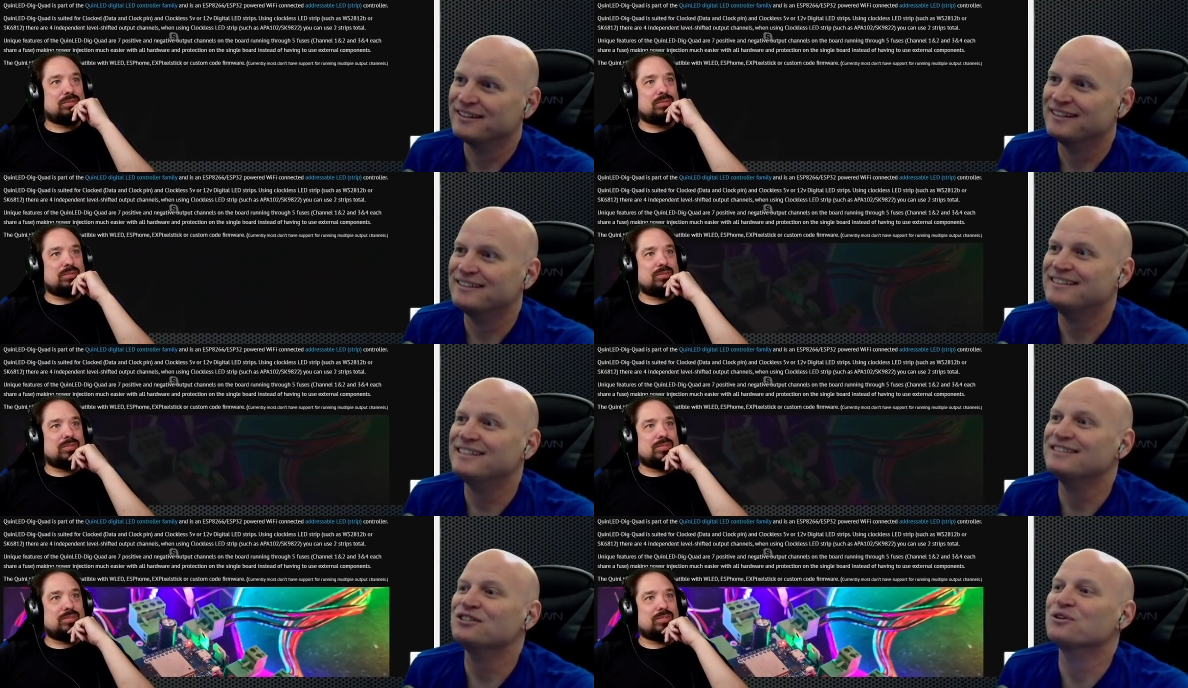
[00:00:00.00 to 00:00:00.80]
Speaker 1: The
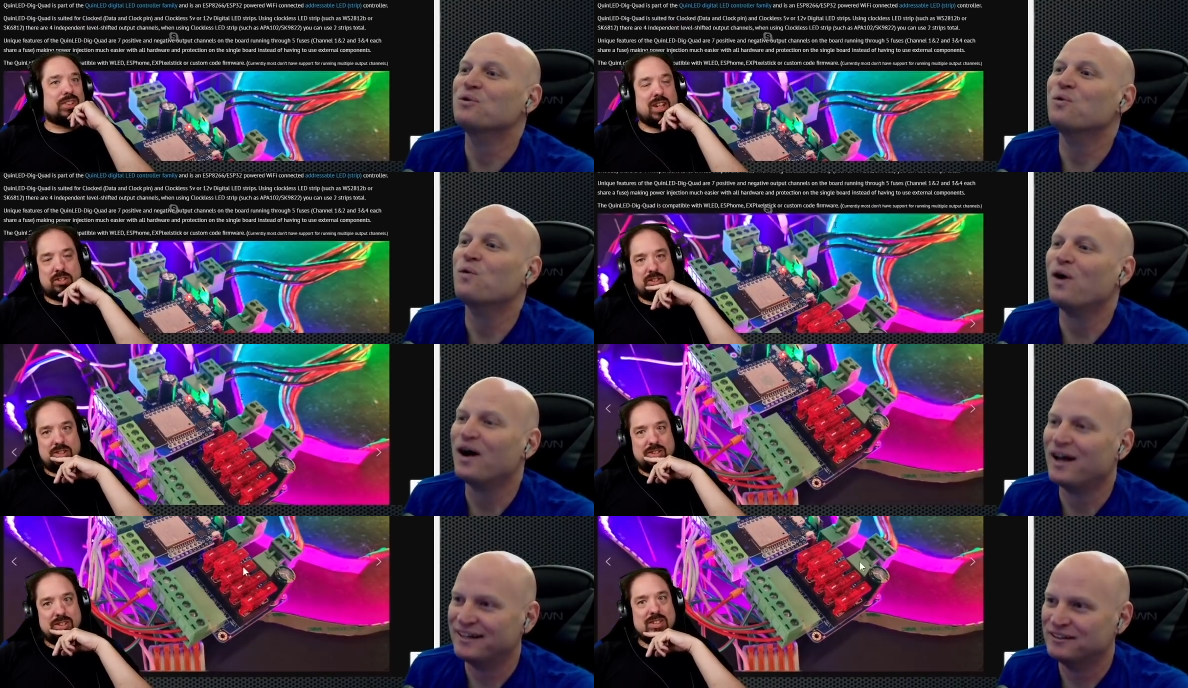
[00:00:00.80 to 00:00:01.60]

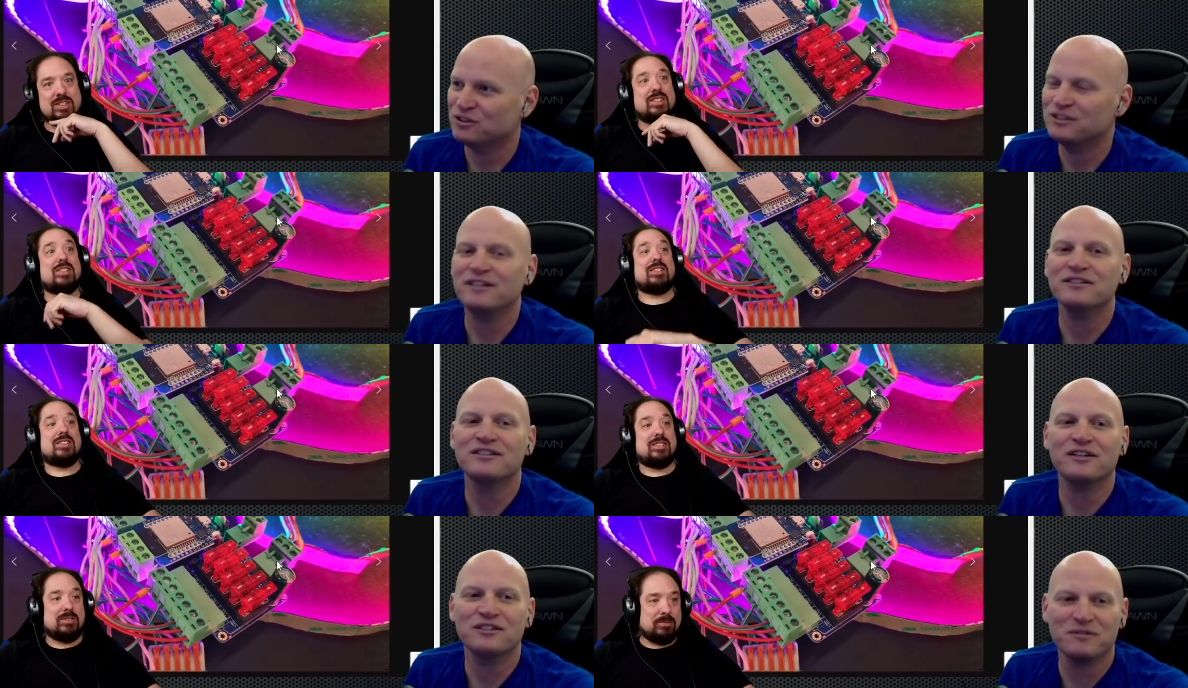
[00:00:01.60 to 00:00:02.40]
DigQuad. So tell us
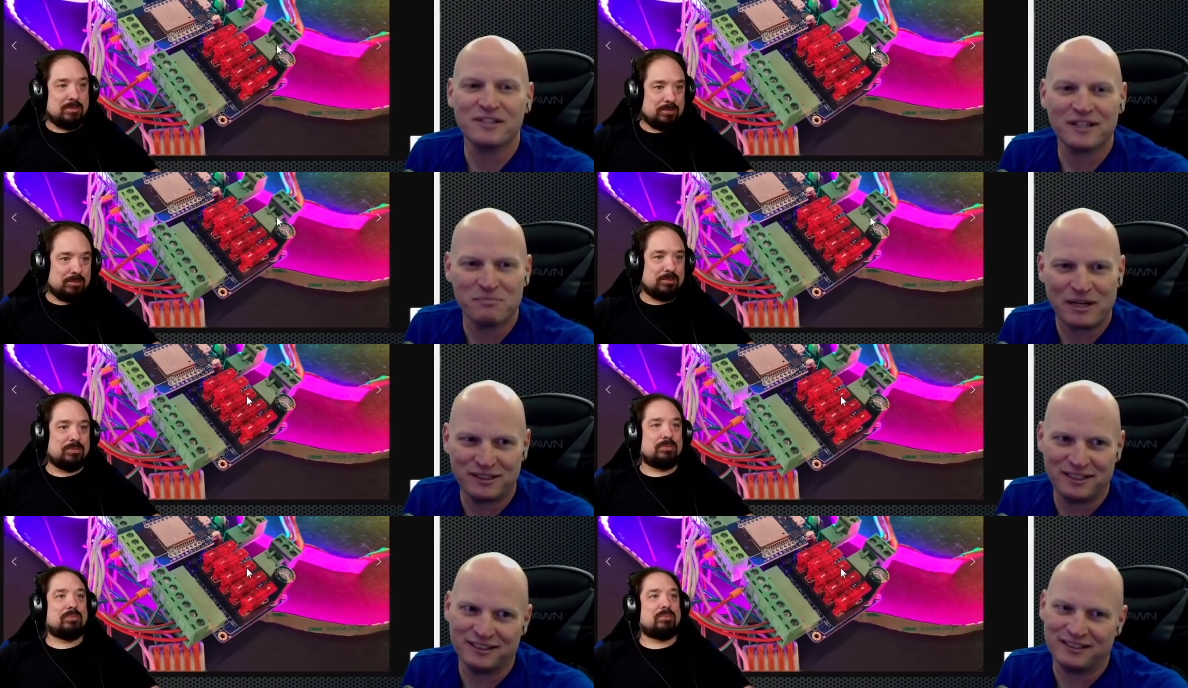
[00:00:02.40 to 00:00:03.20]
tell us a second about
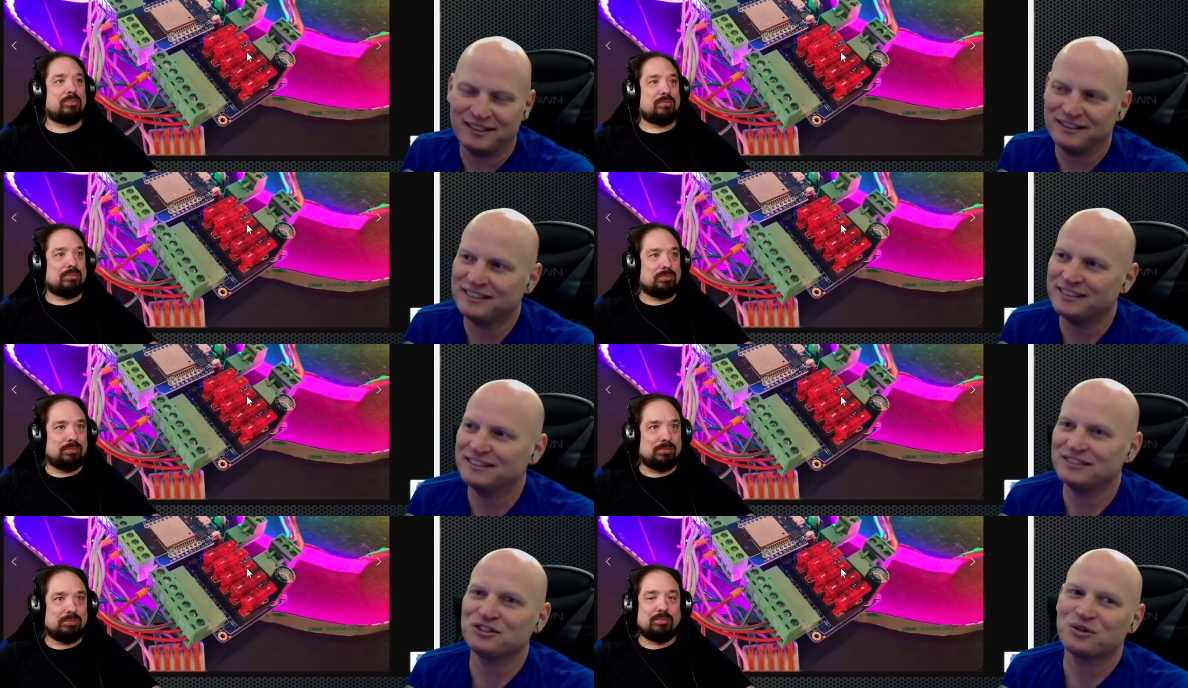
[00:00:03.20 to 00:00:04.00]
the L E
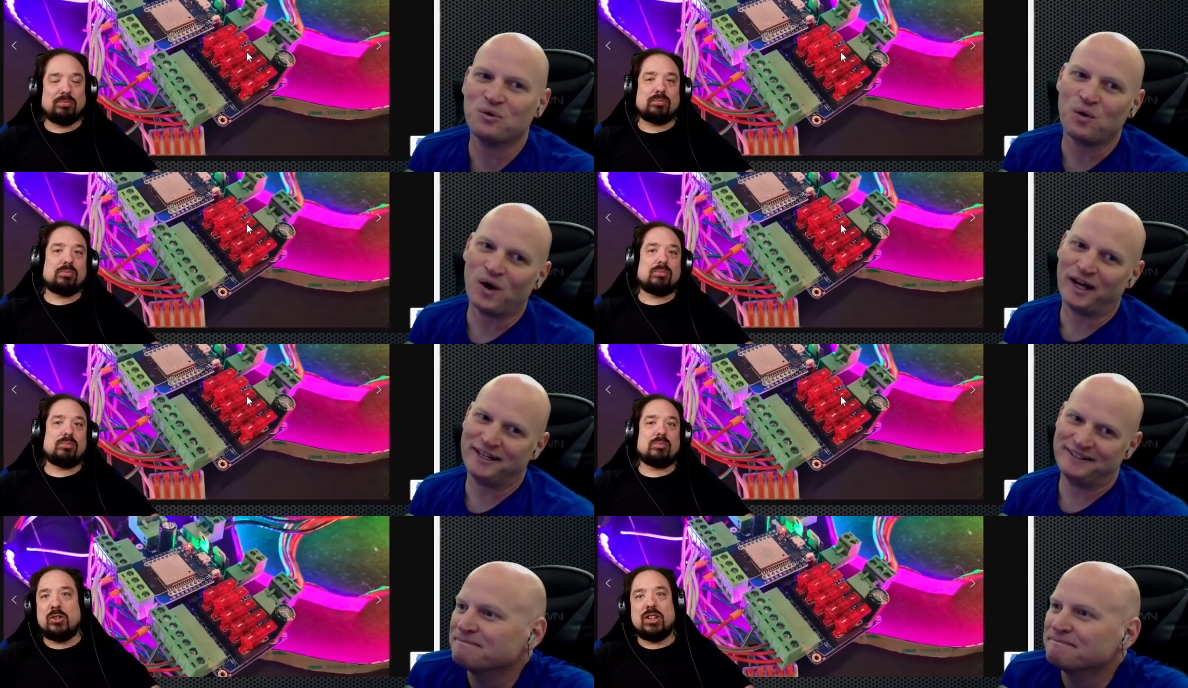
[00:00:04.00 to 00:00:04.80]
D DigQuad.
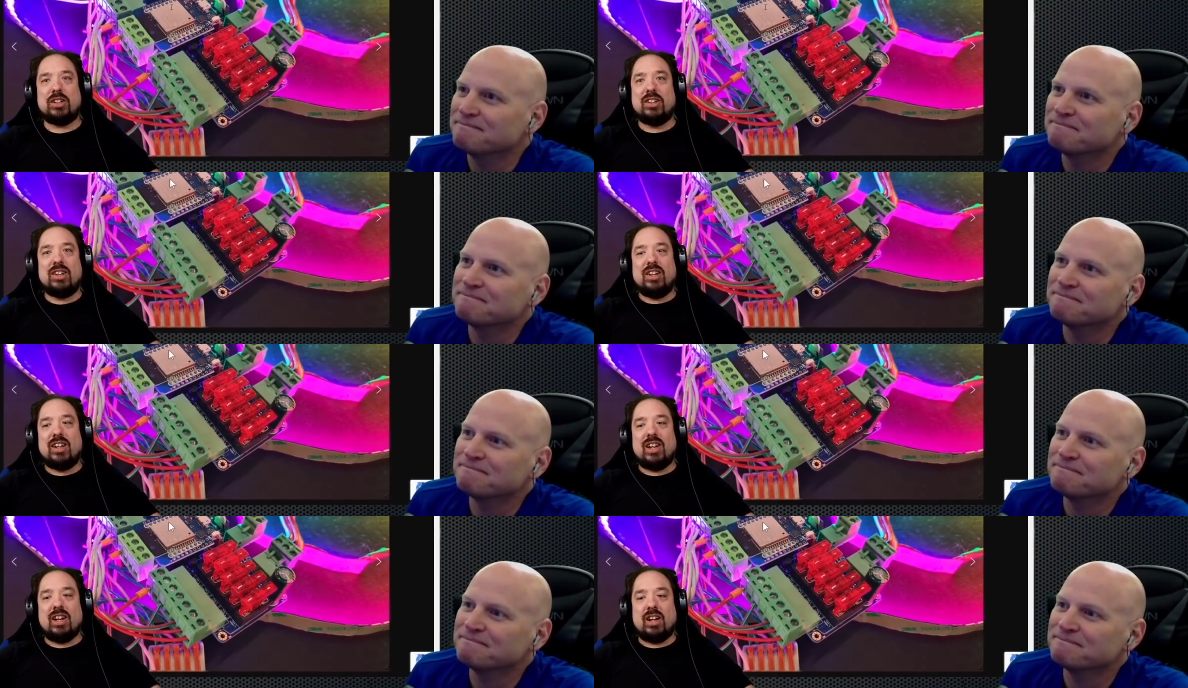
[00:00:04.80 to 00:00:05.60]
Speaker 2: Uh,
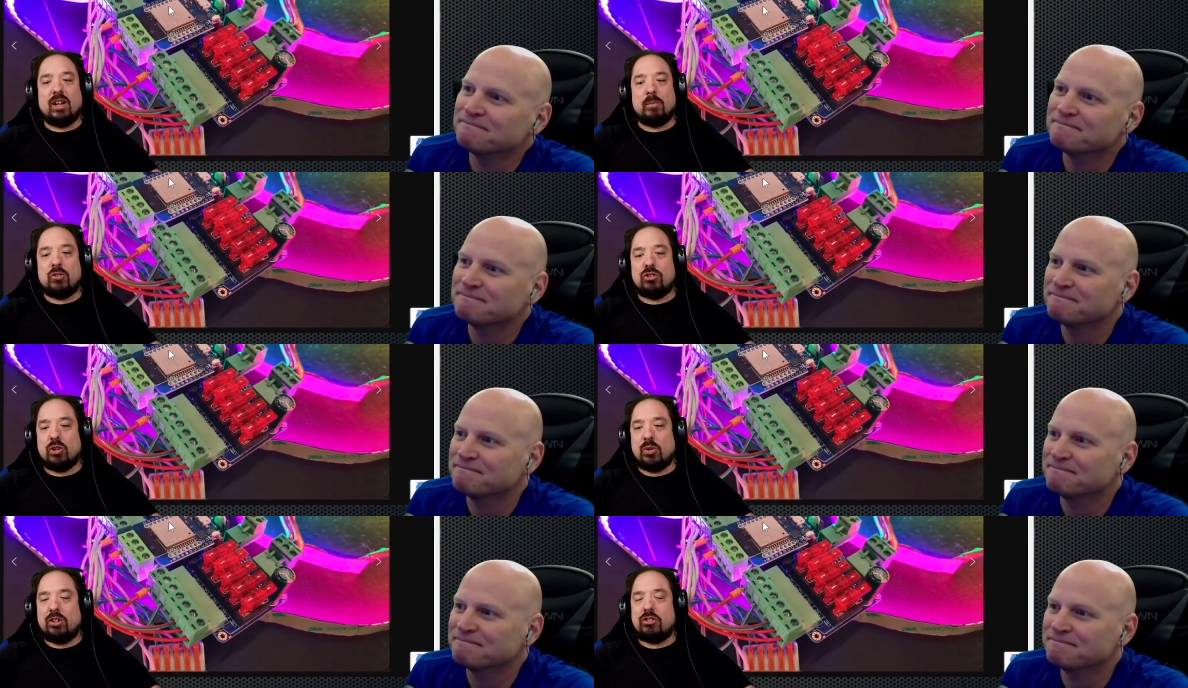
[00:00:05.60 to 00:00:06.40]
um, so
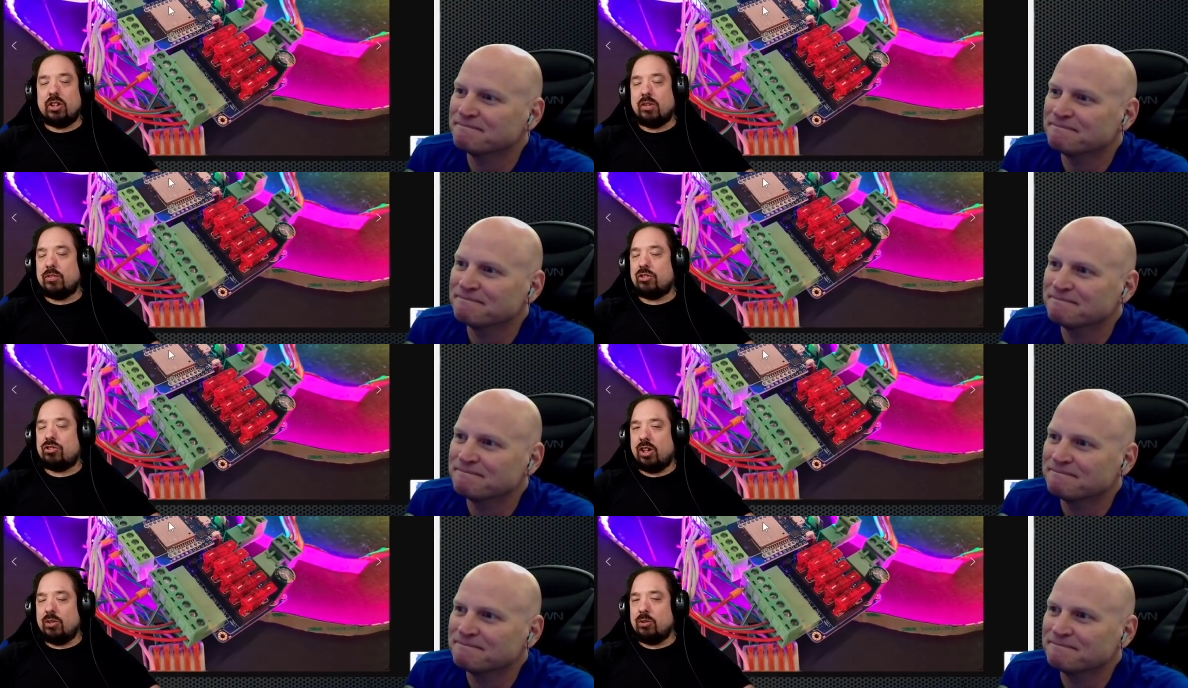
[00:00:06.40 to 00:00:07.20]
instead of a single channel